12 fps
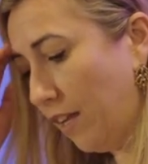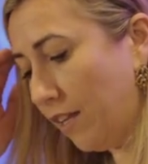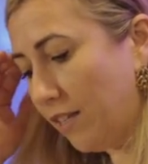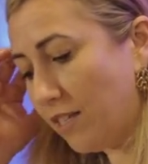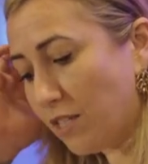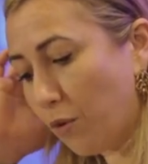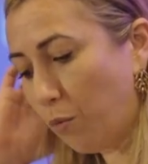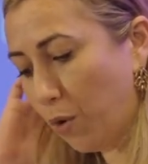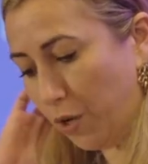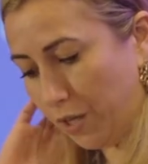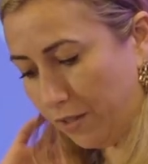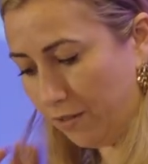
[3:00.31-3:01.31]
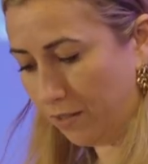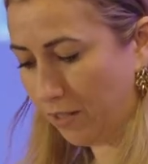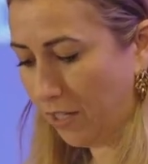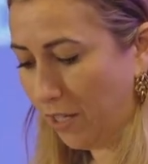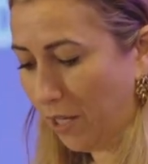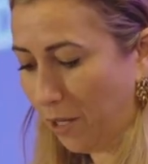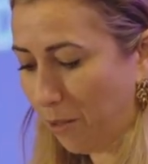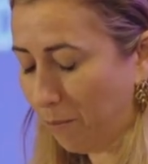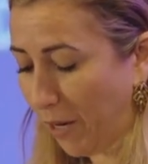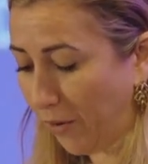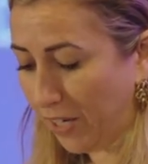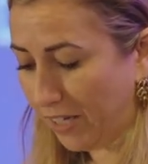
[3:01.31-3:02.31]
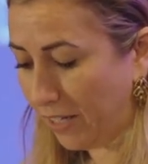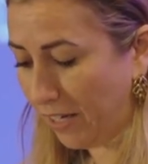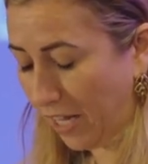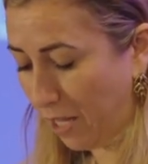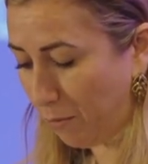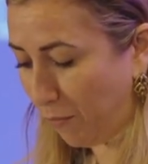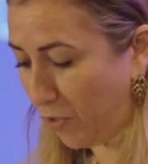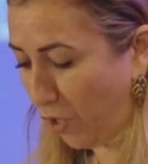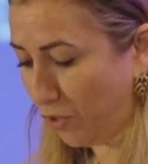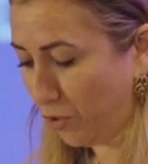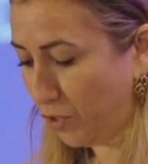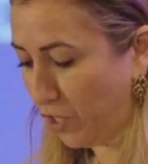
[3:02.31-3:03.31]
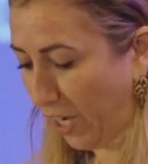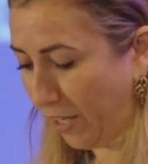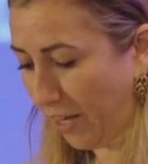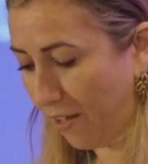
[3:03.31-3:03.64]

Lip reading: This award, bearing the name of Dr. Jane